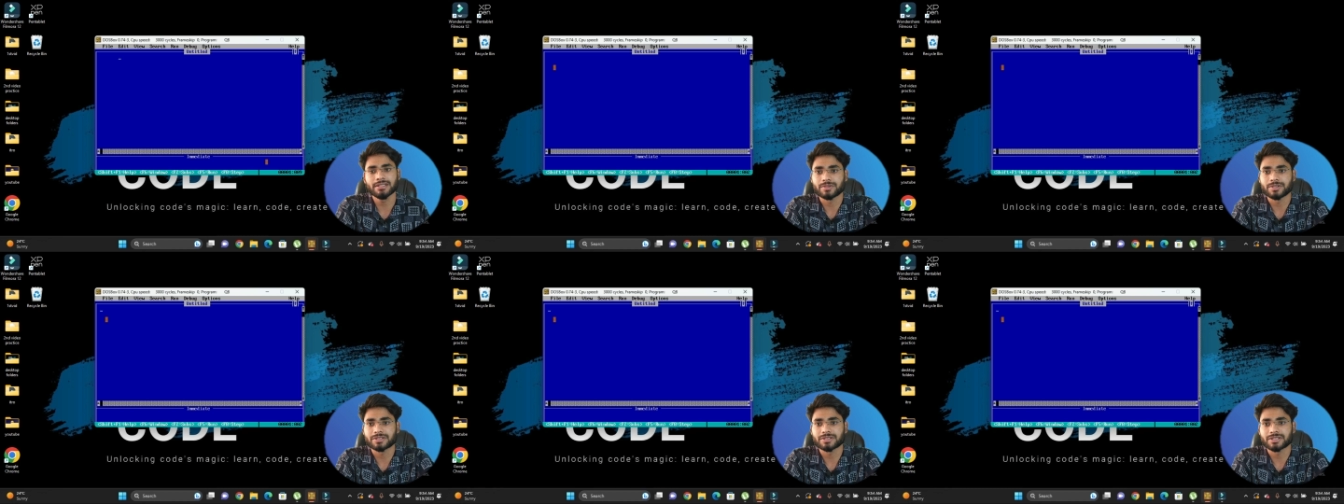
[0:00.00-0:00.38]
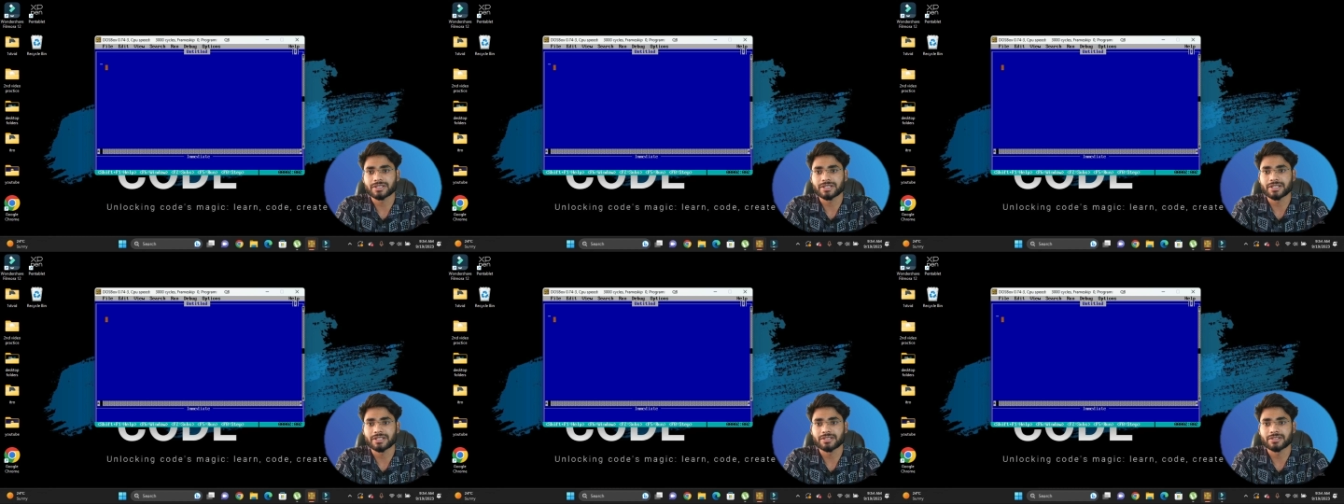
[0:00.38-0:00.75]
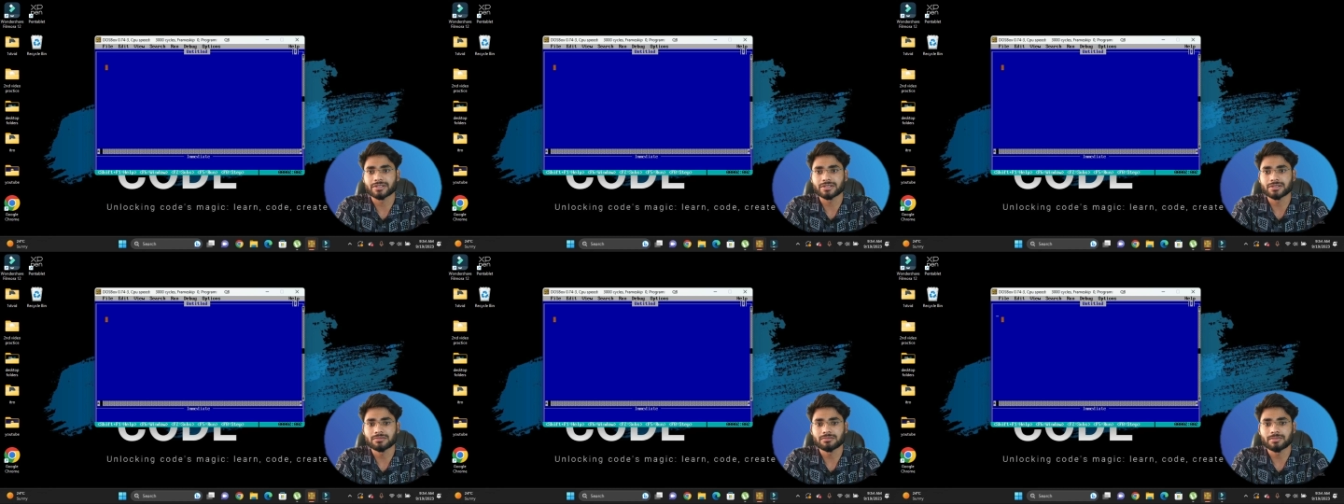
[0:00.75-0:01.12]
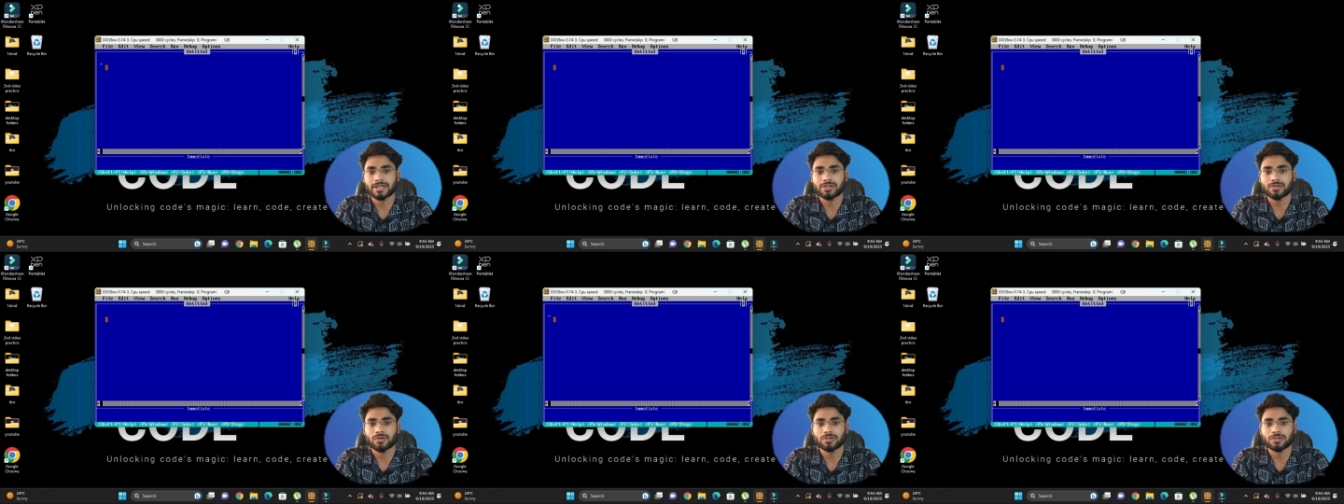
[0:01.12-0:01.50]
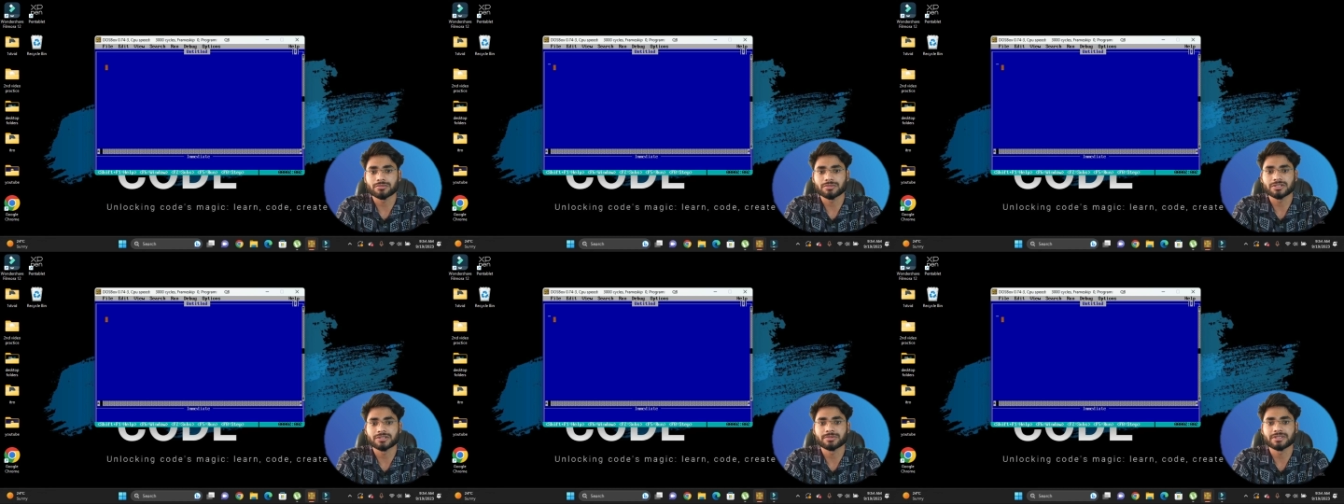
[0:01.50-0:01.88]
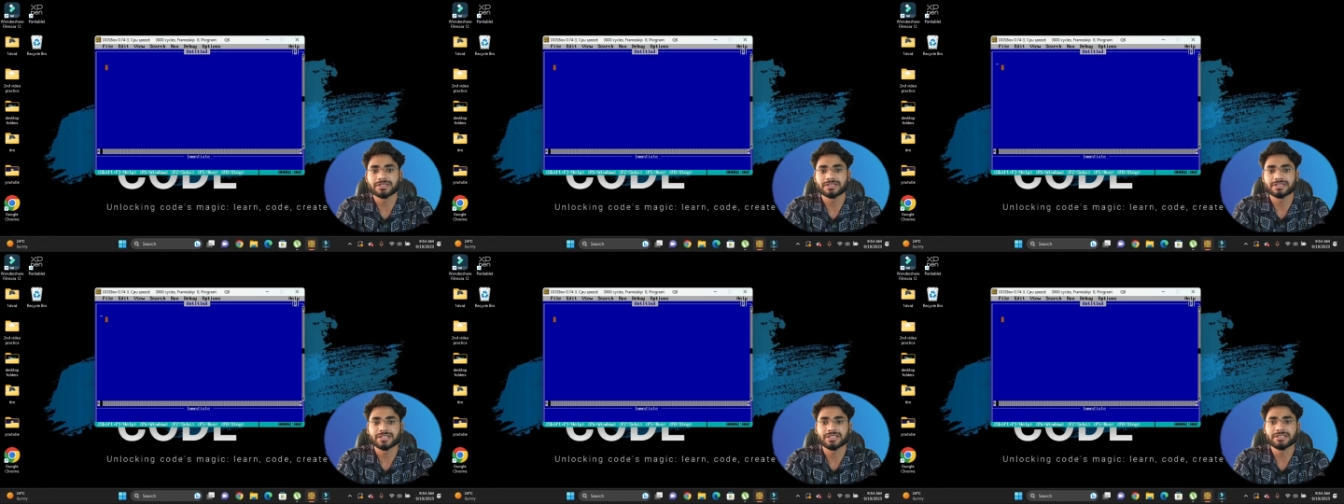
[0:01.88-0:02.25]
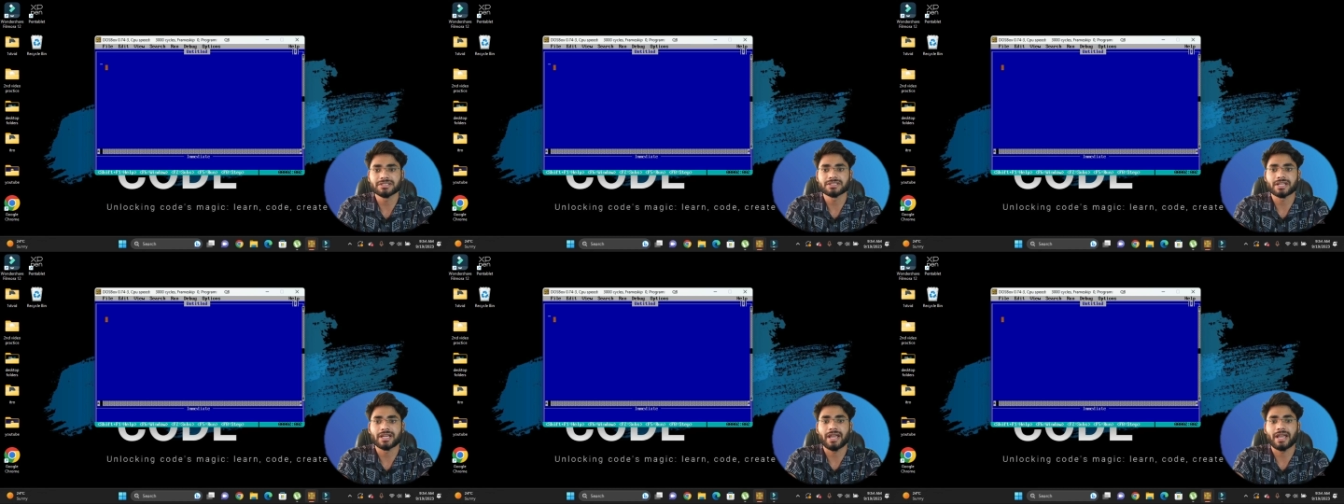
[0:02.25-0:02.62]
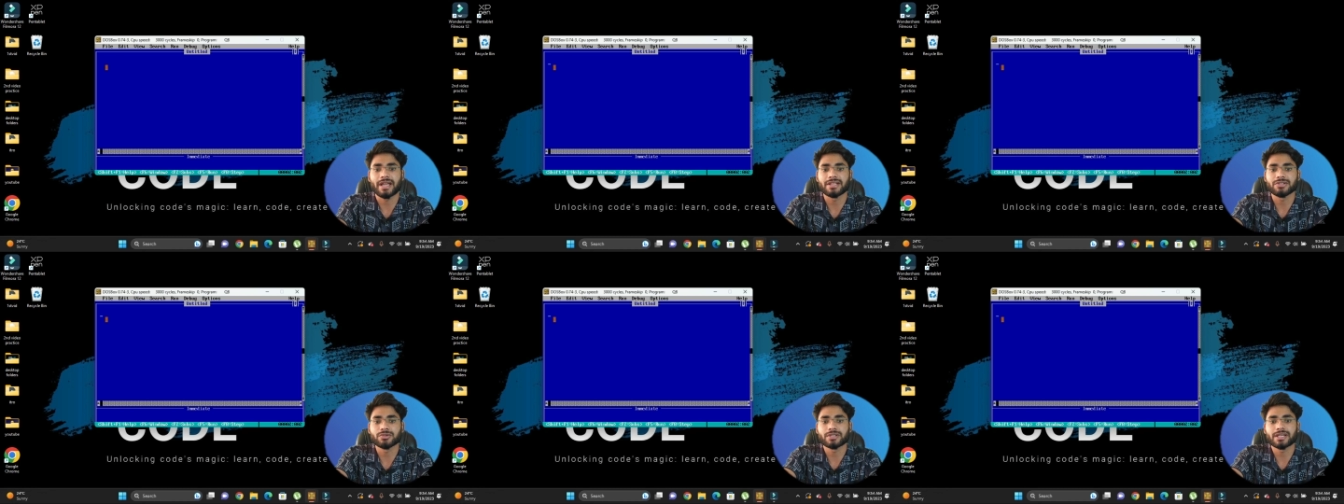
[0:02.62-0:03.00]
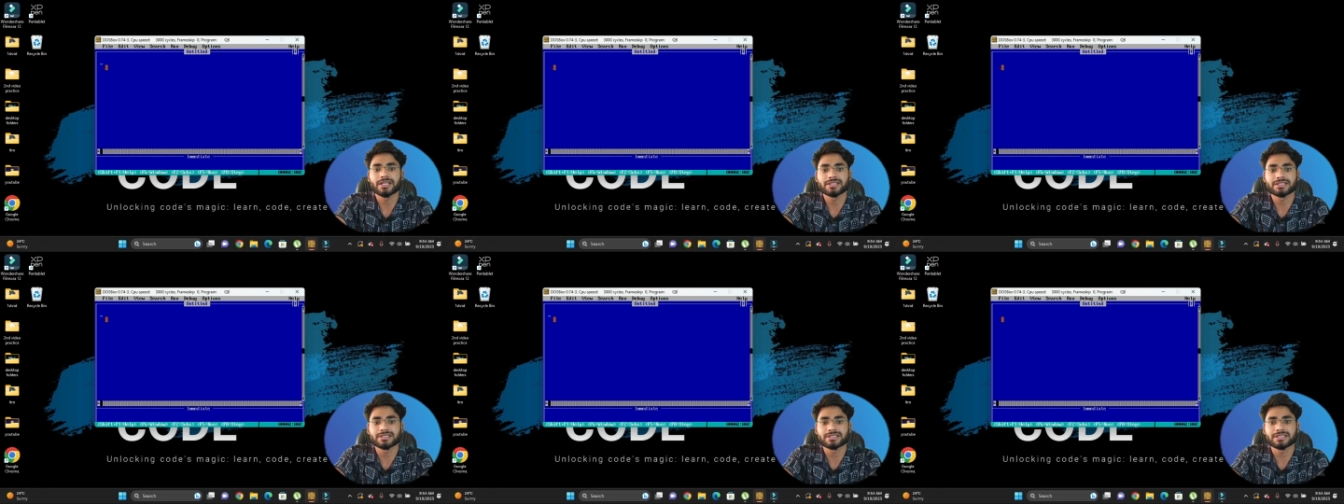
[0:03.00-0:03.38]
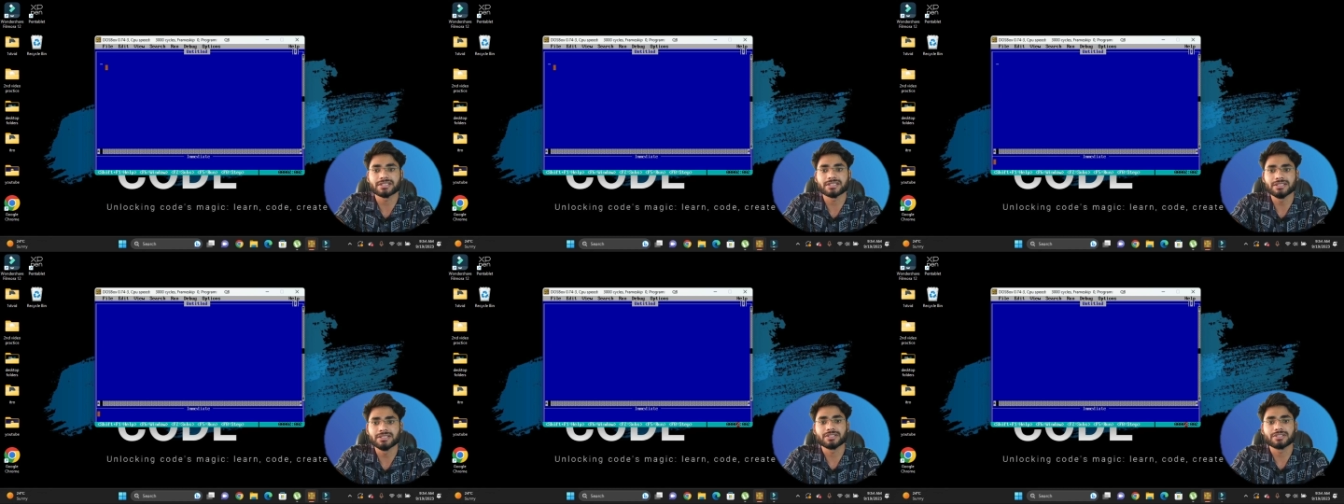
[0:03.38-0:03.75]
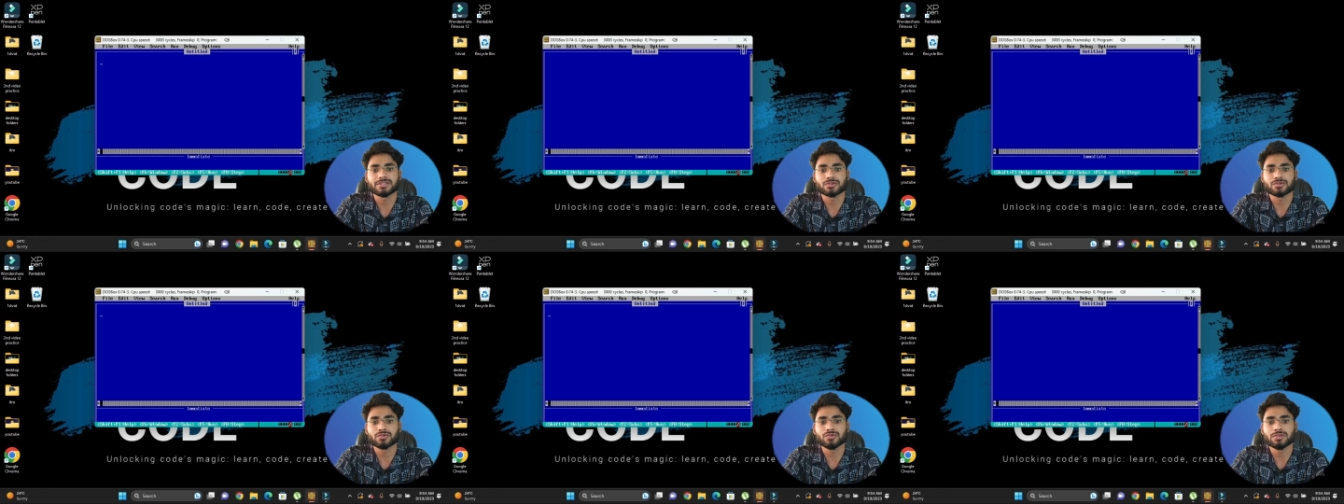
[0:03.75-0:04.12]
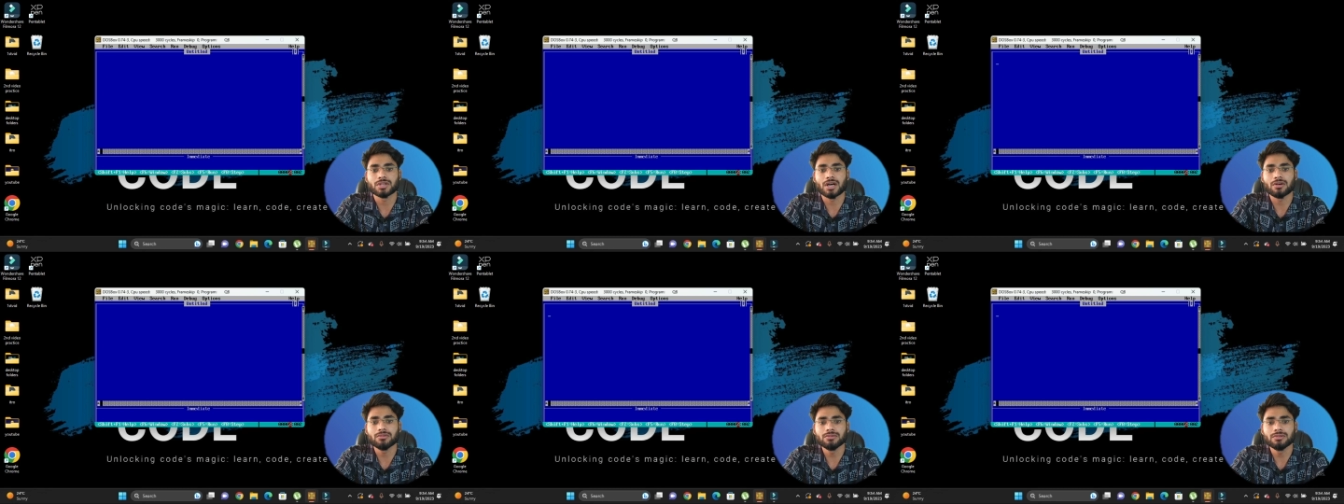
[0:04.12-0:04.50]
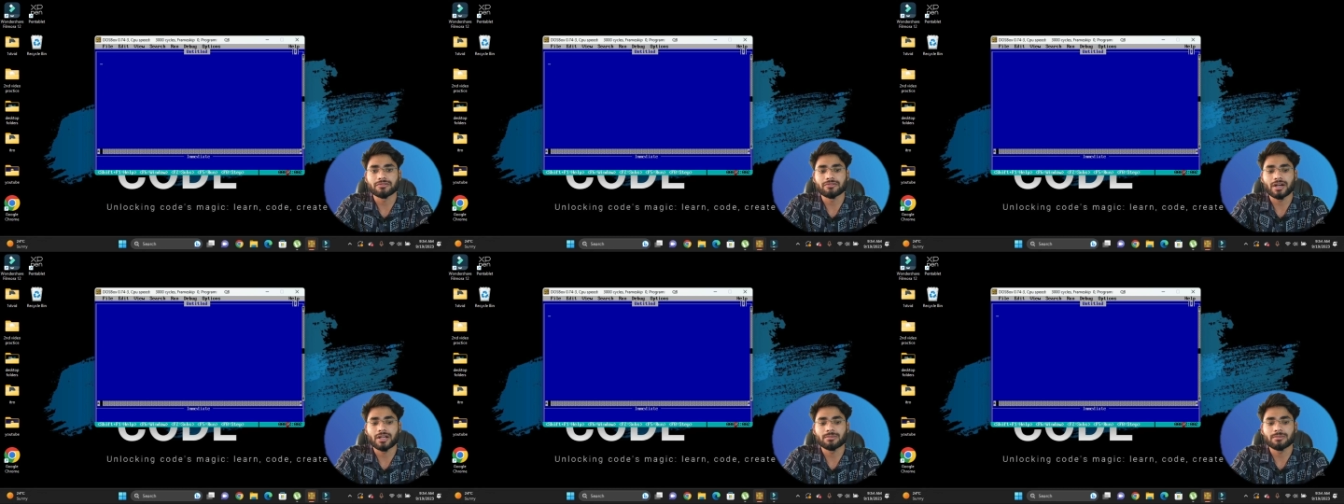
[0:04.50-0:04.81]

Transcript: Pressing enter, my column is being changed and you can see it's 2 now. If